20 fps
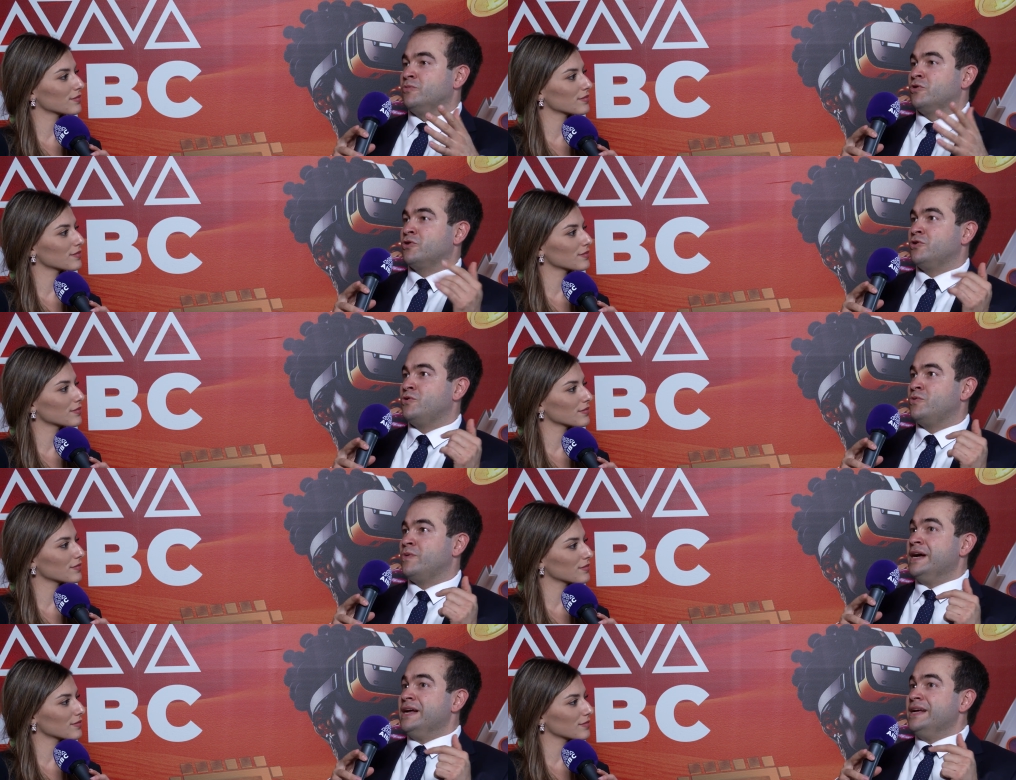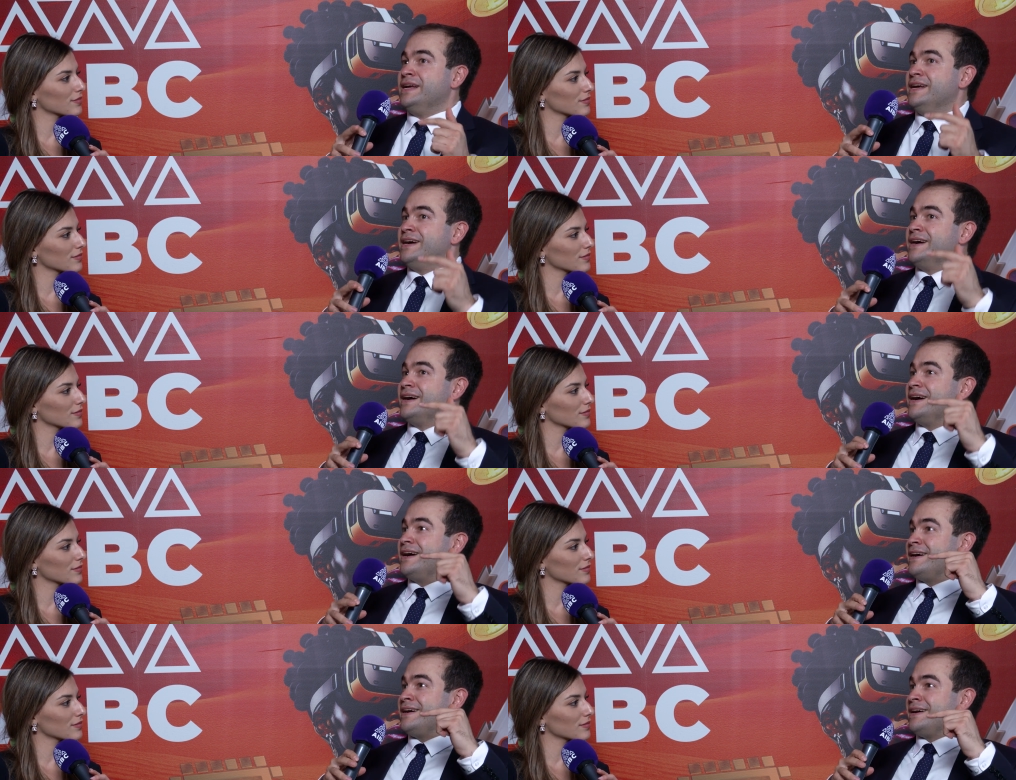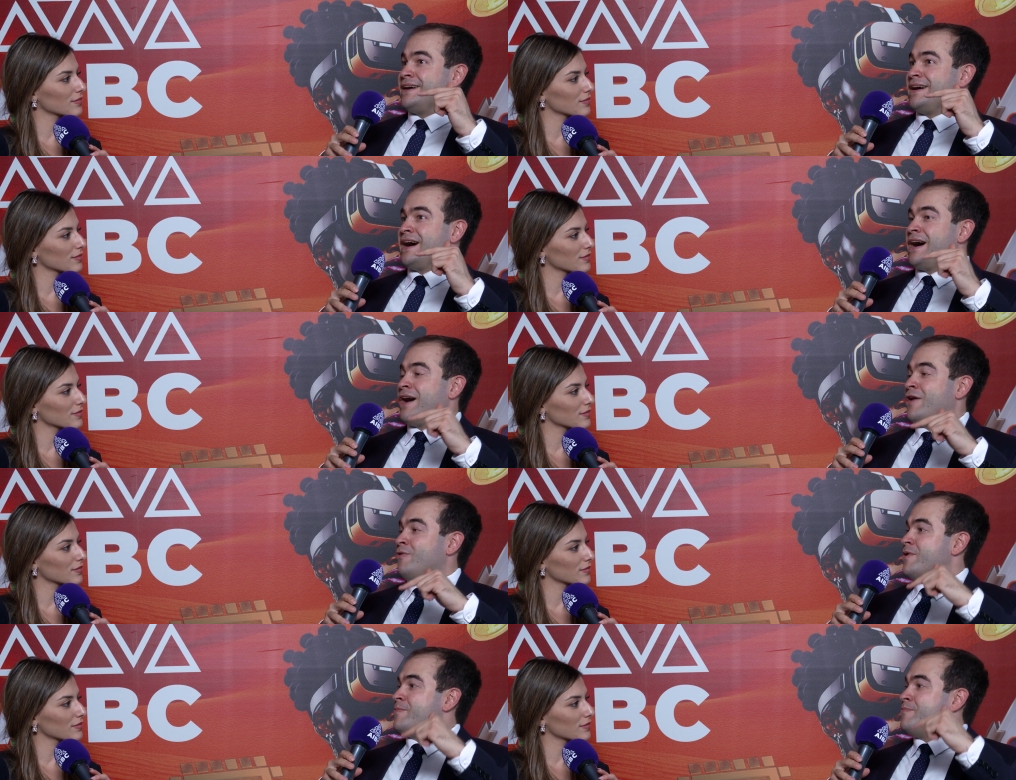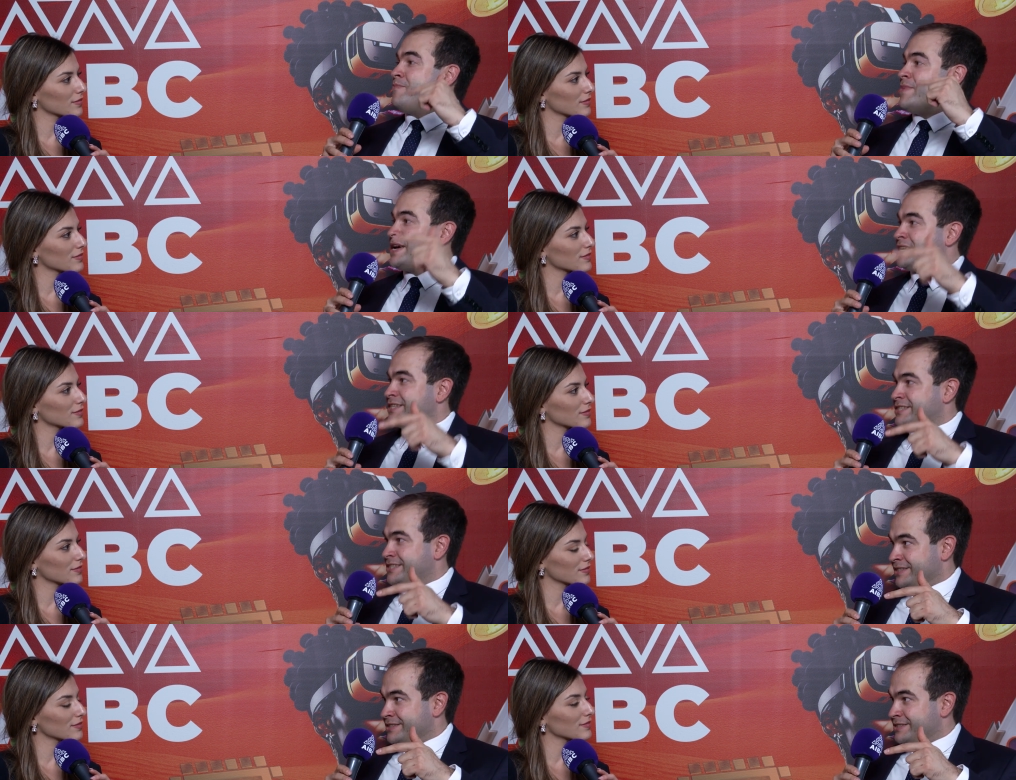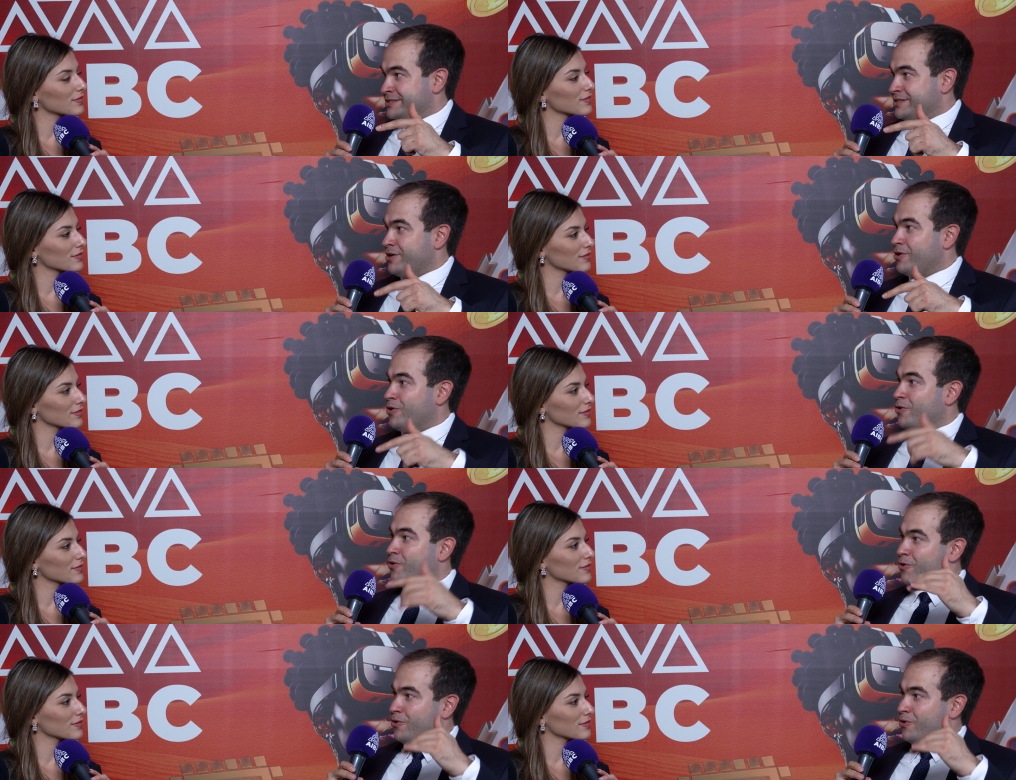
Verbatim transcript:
Speaker 1: Moreover, uh, our merchants